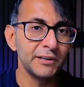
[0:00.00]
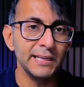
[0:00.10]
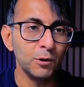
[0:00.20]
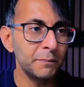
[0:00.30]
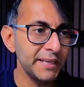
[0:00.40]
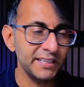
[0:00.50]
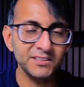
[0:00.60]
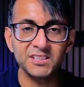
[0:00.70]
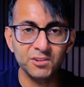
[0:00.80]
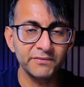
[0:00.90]
a little bit because
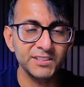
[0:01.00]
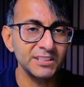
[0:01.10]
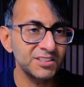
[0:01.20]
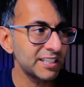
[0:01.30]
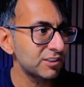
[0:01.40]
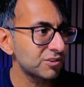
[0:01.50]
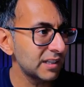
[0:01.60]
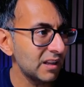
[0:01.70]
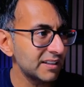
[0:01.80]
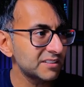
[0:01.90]
it's obviously
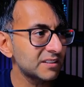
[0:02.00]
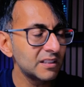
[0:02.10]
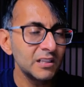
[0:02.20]
centralized